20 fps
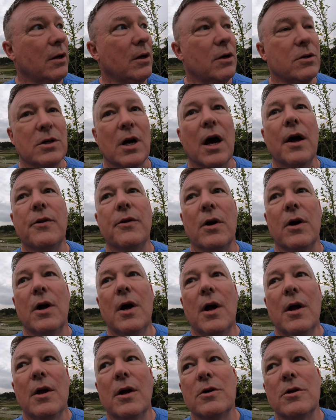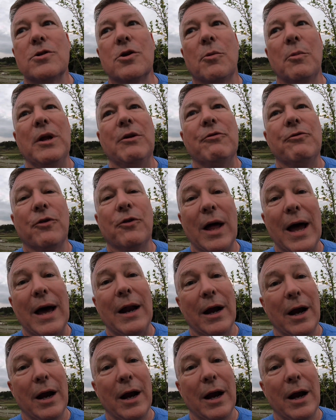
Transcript: There's so many flat